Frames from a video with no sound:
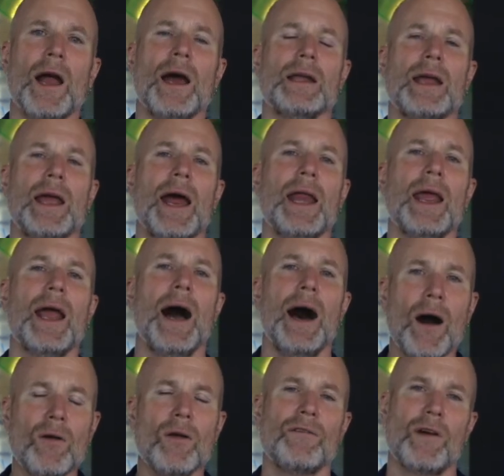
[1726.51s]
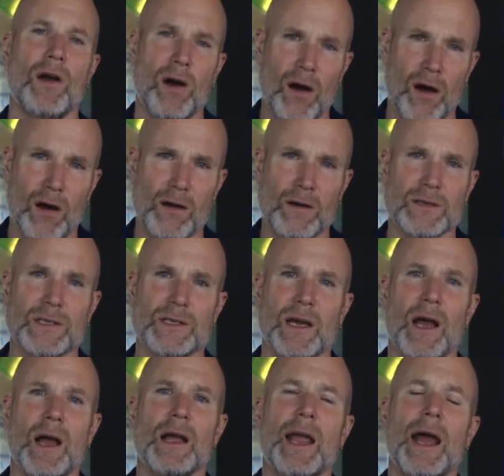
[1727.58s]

and getting out of cars,